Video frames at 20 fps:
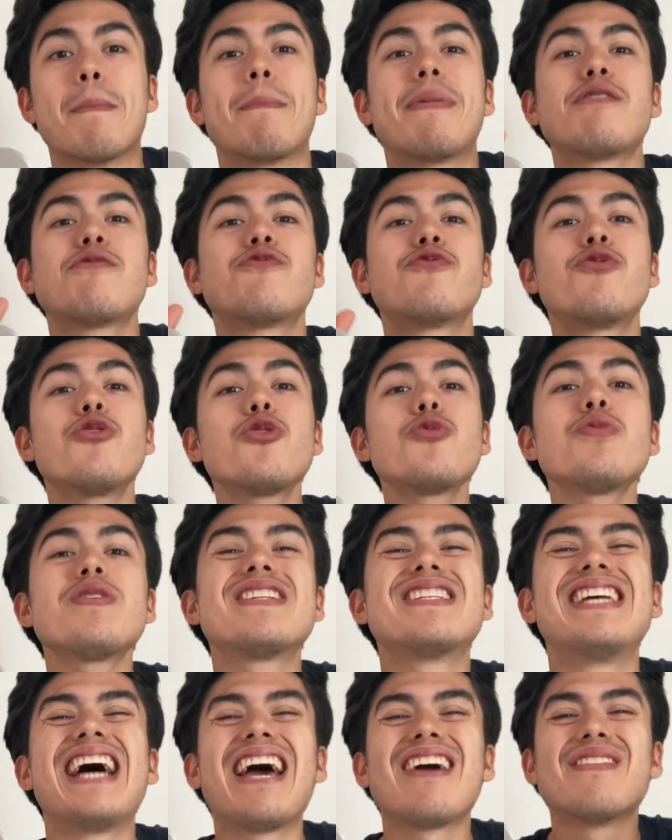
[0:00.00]
before we
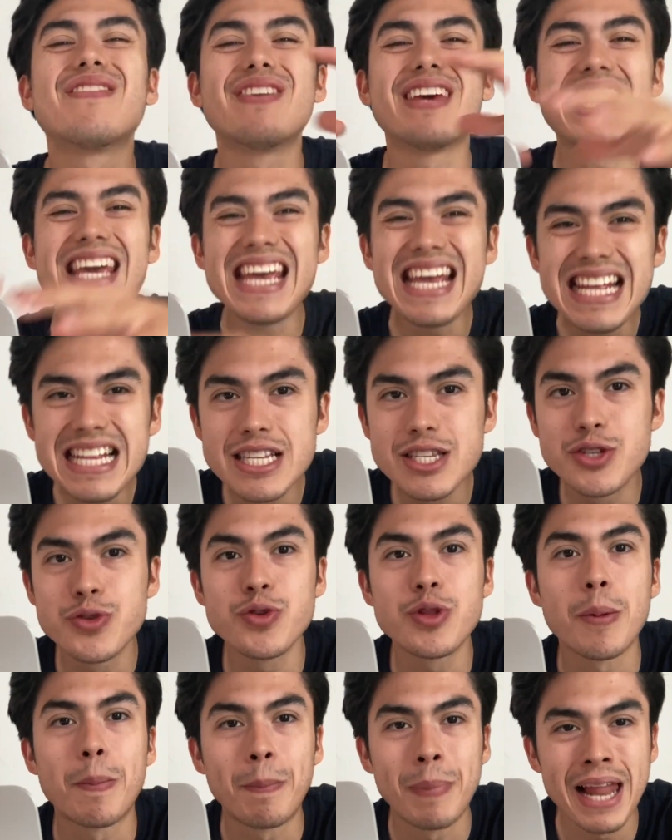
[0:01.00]
dive into
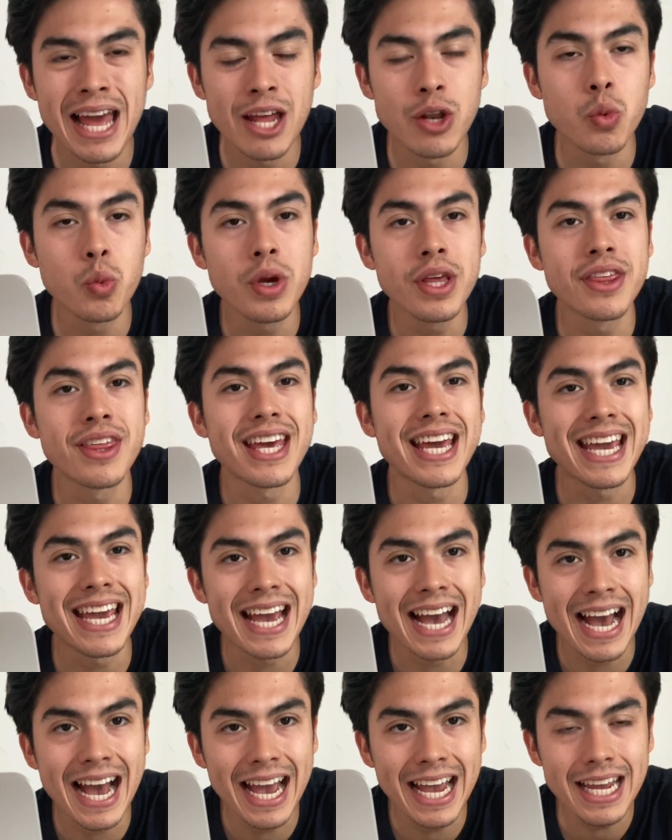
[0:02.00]
the plan with
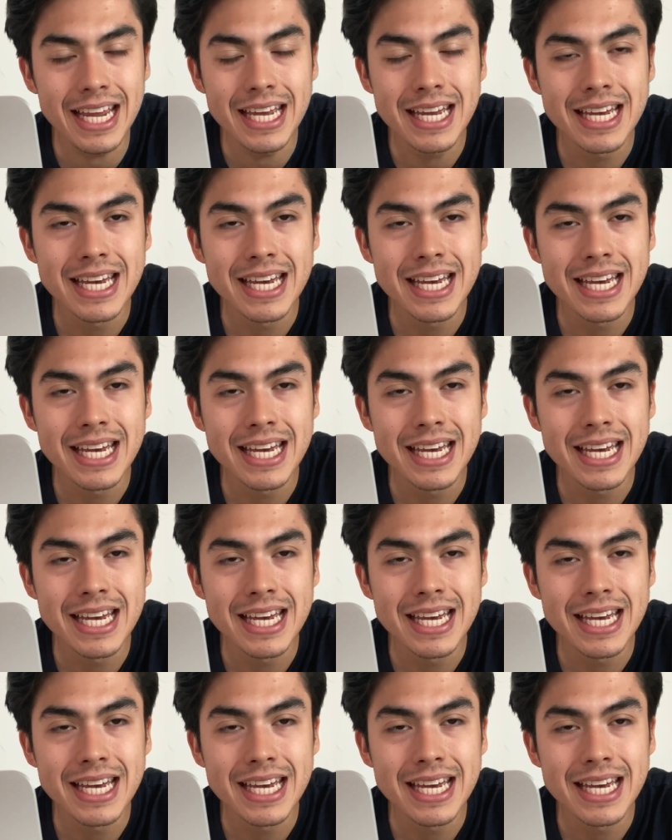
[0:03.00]
AI,